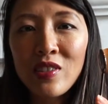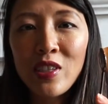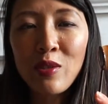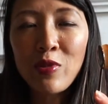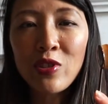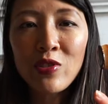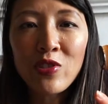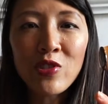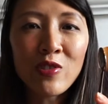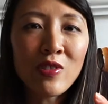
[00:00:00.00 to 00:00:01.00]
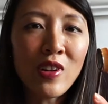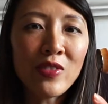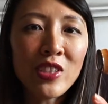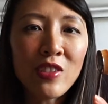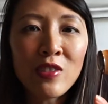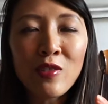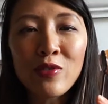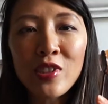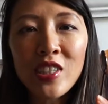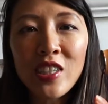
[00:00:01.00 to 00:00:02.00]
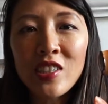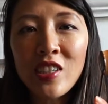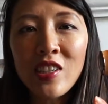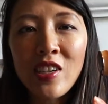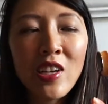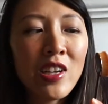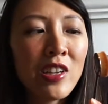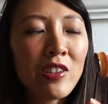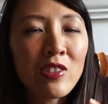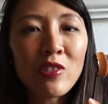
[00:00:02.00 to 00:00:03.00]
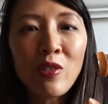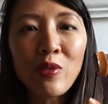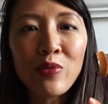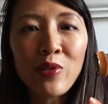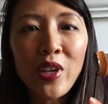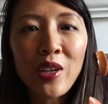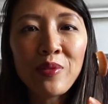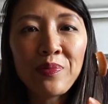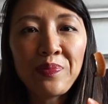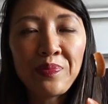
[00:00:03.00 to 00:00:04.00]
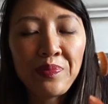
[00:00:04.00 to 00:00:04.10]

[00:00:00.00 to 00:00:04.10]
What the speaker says: See, the bristles are shorter, obviously, on the Oval 6, and here's the Oval 8.